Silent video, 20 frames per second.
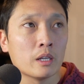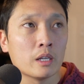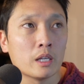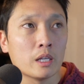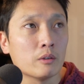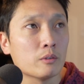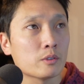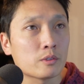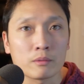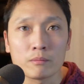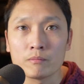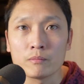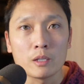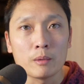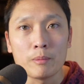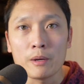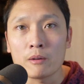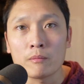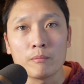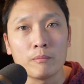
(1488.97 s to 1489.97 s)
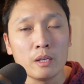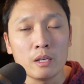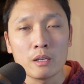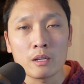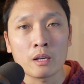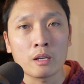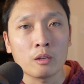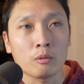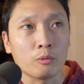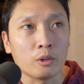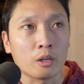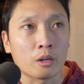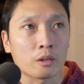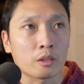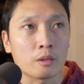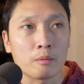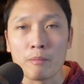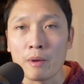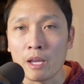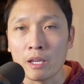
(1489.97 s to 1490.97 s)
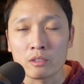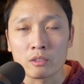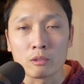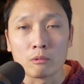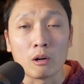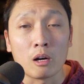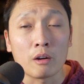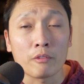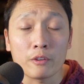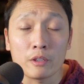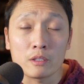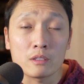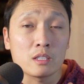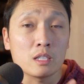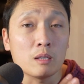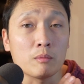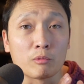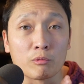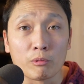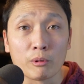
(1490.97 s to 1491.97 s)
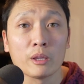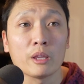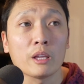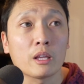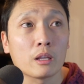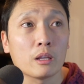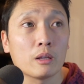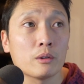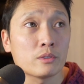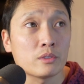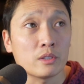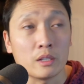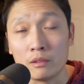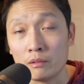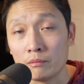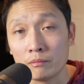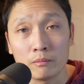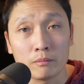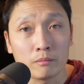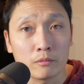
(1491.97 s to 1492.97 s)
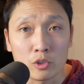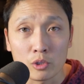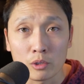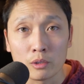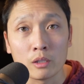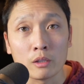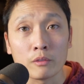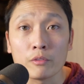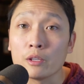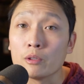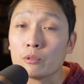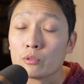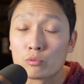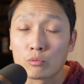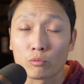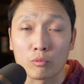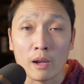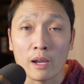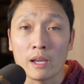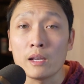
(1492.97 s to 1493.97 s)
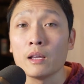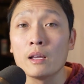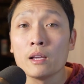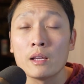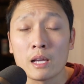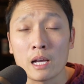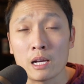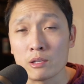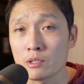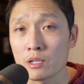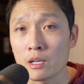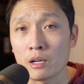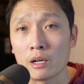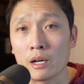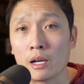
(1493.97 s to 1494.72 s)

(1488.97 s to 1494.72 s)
It was about midnight. We heard the bangs go off. It seemed really close, and sure enough, it was right outside our